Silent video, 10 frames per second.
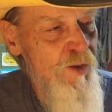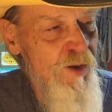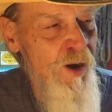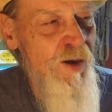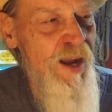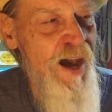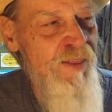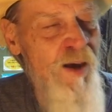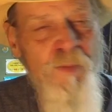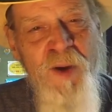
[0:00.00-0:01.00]
cooking
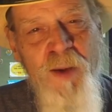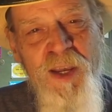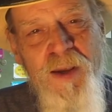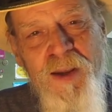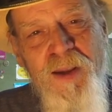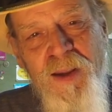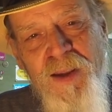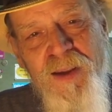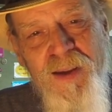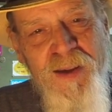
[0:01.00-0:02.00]
out there, baby.
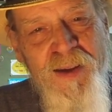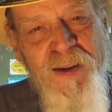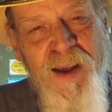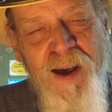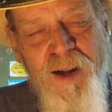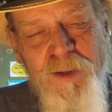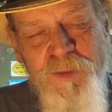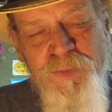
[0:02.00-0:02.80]
And uh,